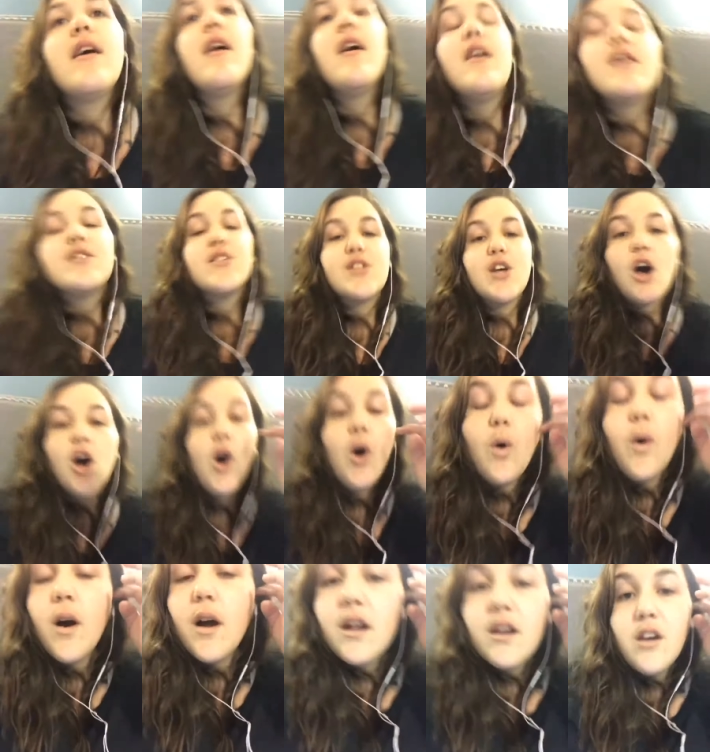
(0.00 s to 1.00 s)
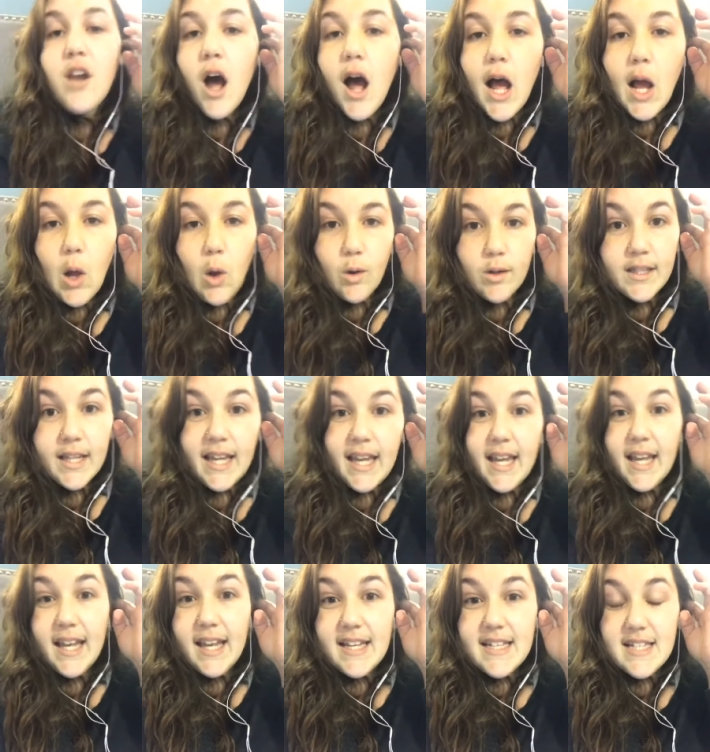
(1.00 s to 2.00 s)
So not
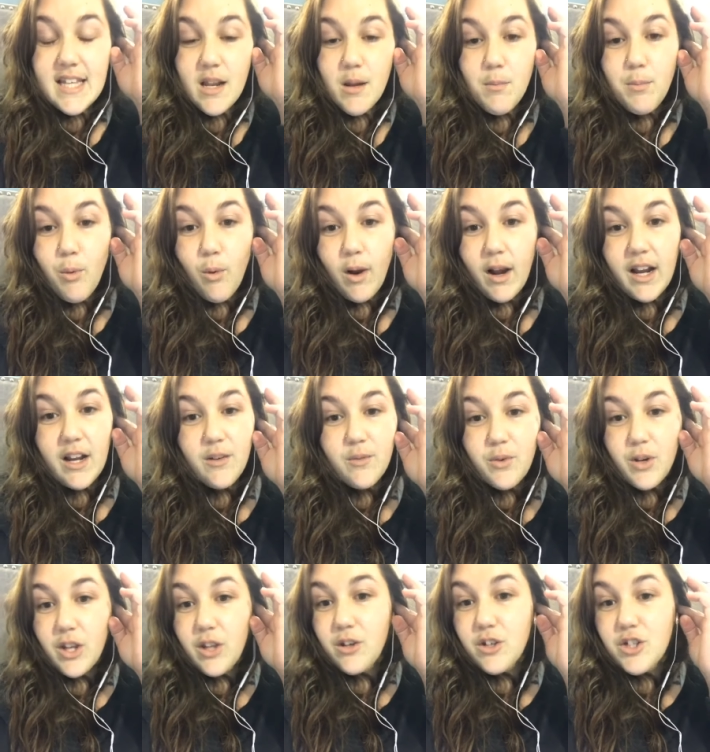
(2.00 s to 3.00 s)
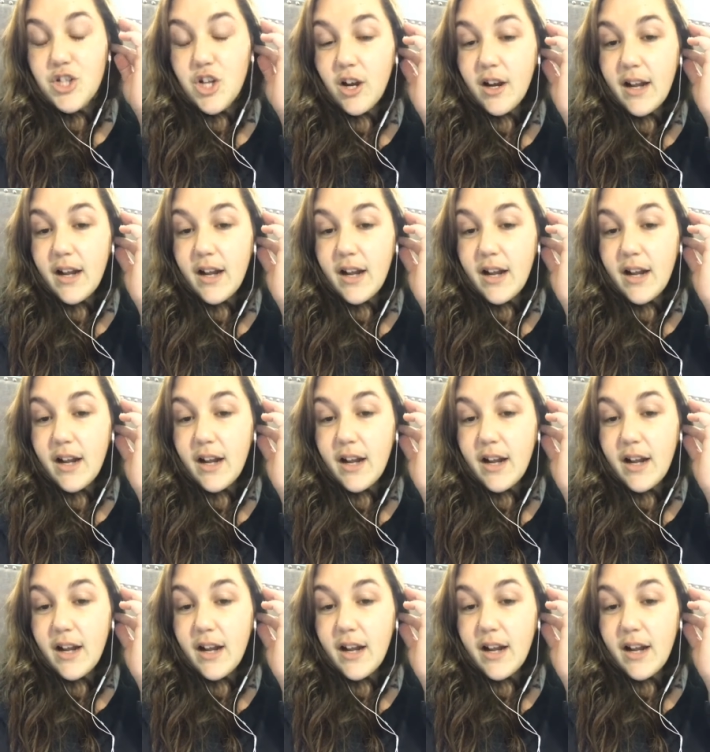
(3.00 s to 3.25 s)
only is it important for you to turn